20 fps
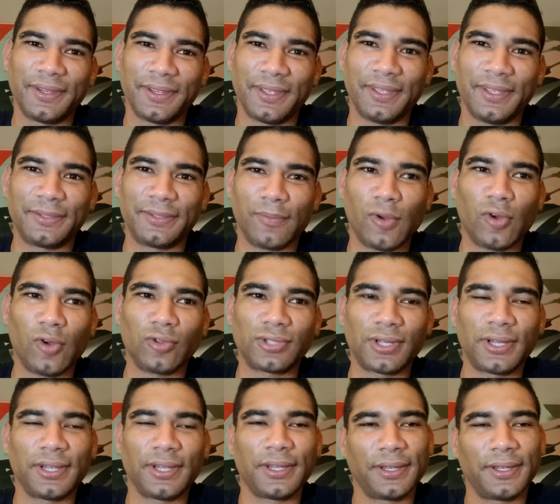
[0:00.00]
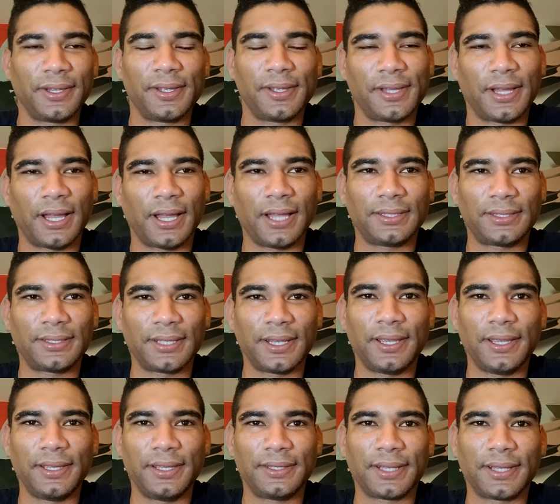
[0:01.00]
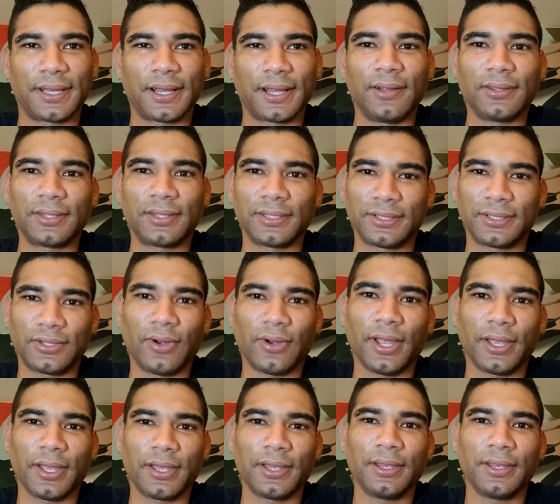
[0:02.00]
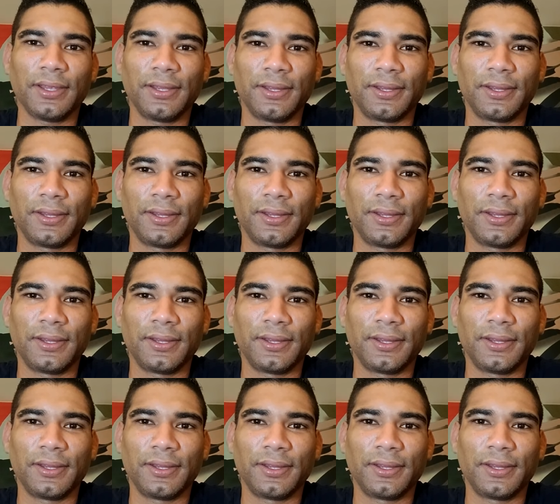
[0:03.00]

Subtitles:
He's mostly, I say, he's a counter striker,